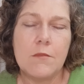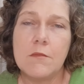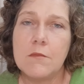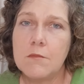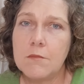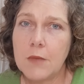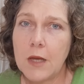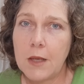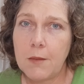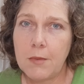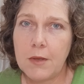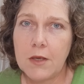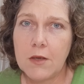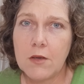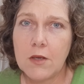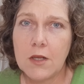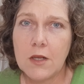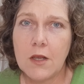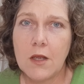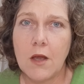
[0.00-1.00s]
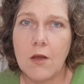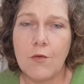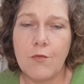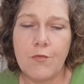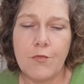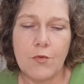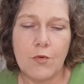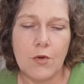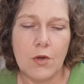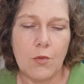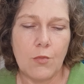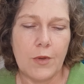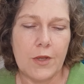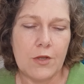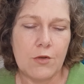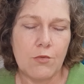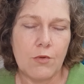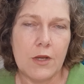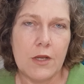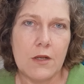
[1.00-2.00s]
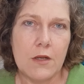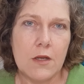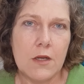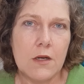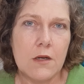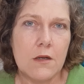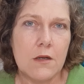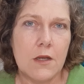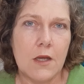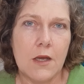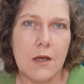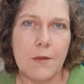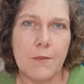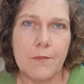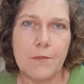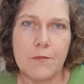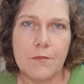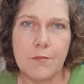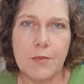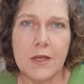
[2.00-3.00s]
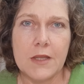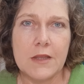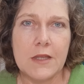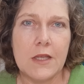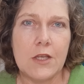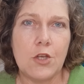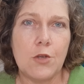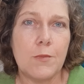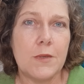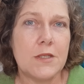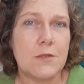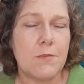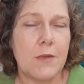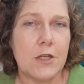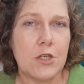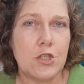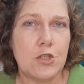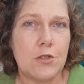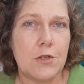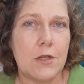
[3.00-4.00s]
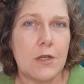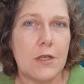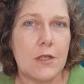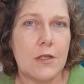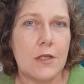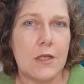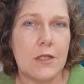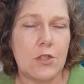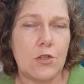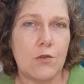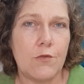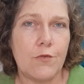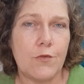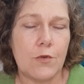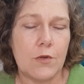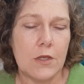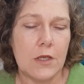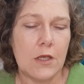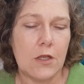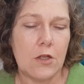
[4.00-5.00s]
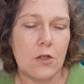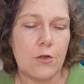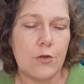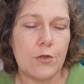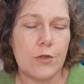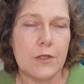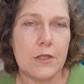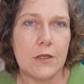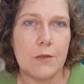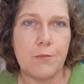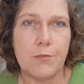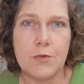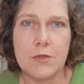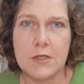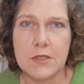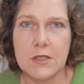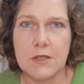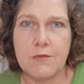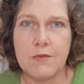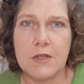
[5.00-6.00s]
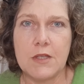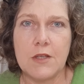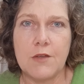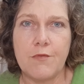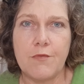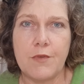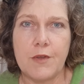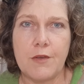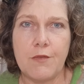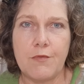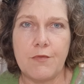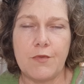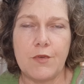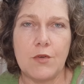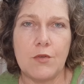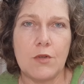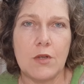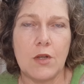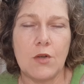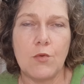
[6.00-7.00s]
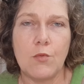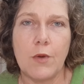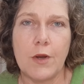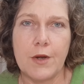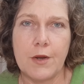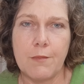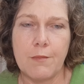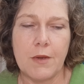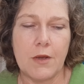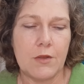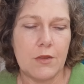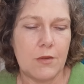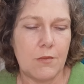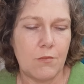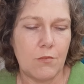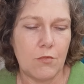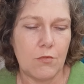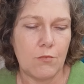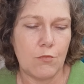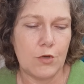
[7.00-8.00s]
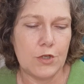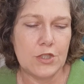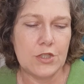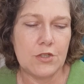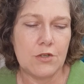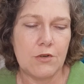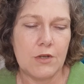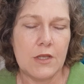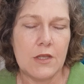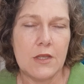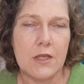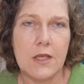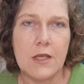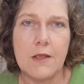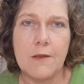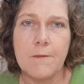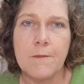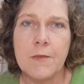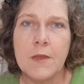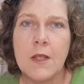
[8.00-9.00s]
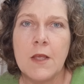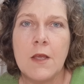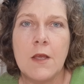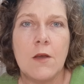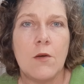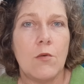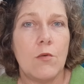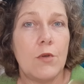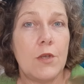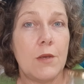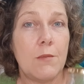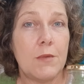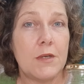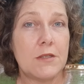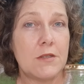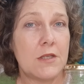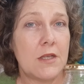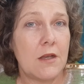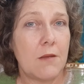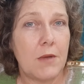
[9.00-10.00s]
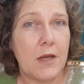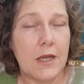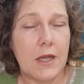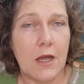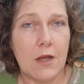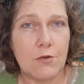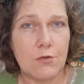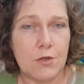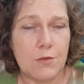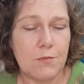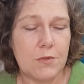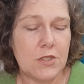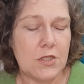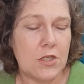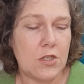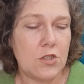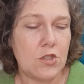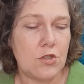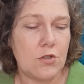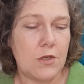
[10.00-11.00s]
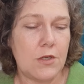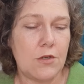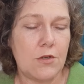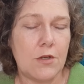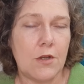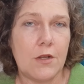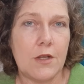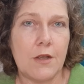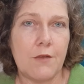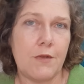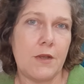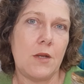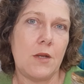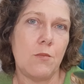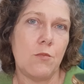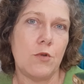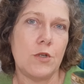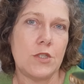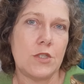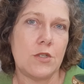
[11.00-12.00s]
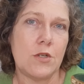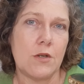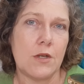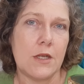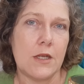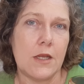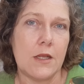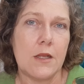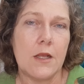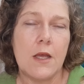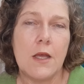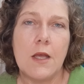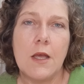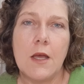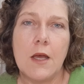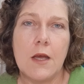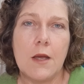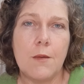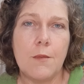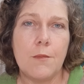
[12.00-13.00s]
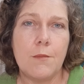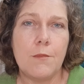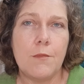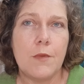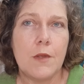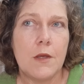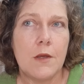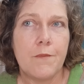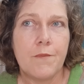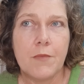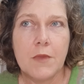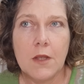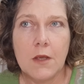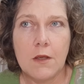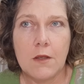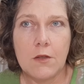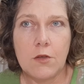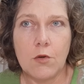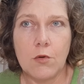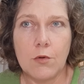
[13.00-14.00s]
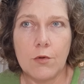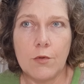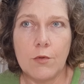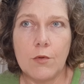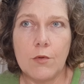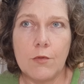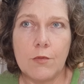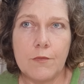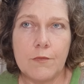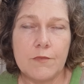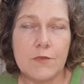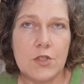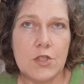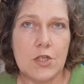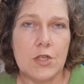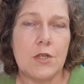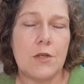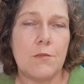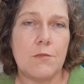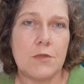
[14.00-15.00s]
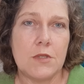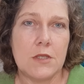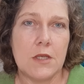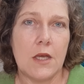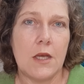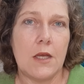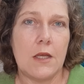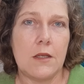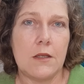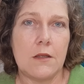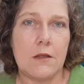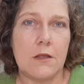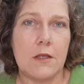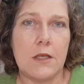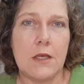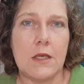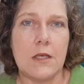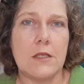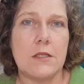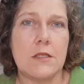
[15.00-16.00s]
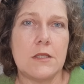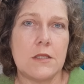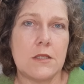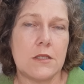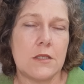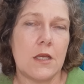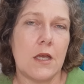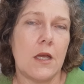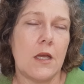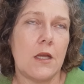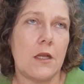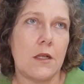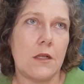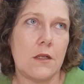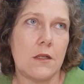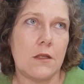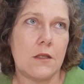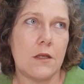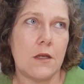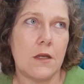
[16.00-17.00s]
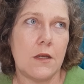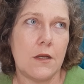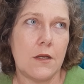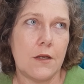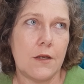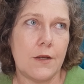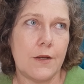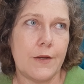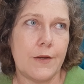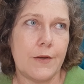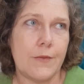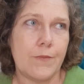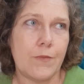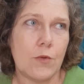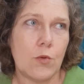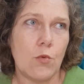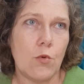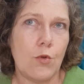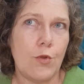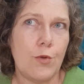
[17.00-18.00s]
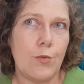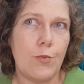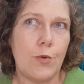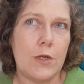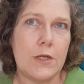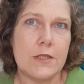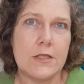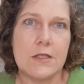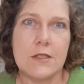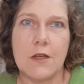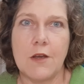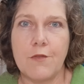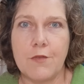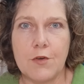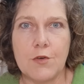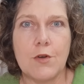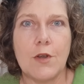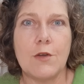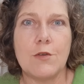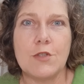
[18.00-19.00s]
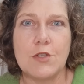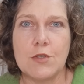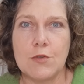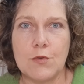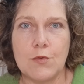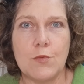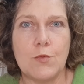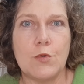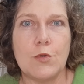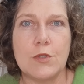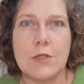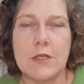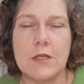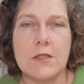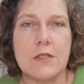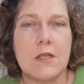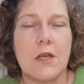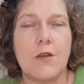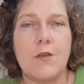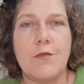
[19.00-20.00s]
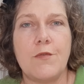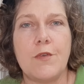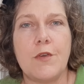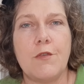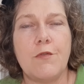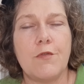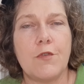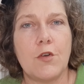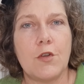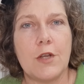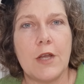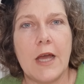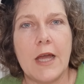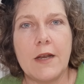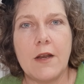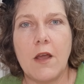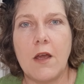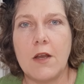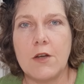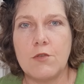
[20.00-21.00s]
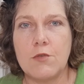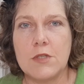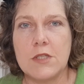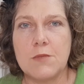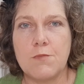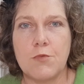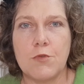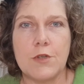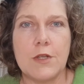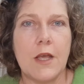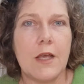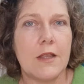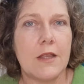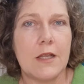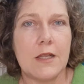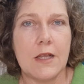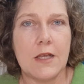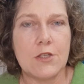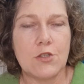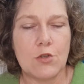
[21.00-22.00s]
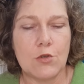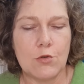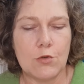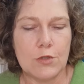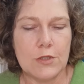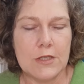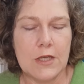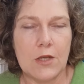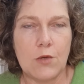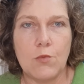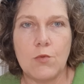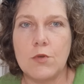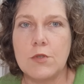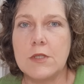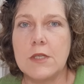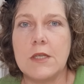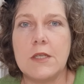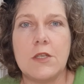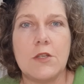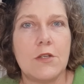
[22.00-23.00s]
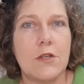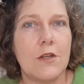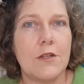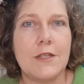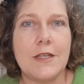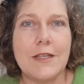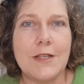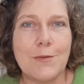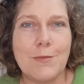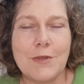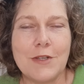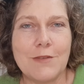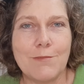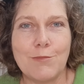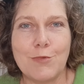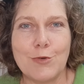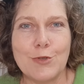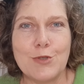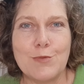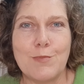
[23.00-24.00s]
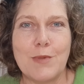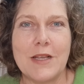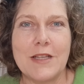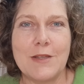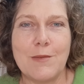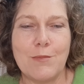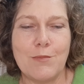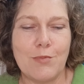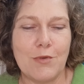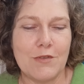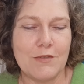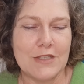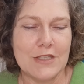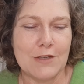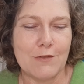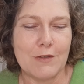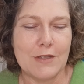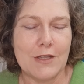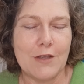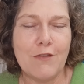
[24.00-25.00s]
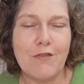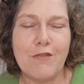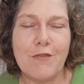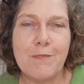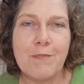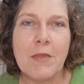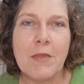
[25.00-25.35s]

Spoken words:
maybe you can go for a wet render, but then you must make sure that you include a preservative if you don't worry about the moisture in there, or you must make 100% sure you don't have moisture in it. Your germs and yeasts and all the woolly stuff grows on water. So if you've got an anhydrous product that does not contain water, you don't need a broad spectrum preservative.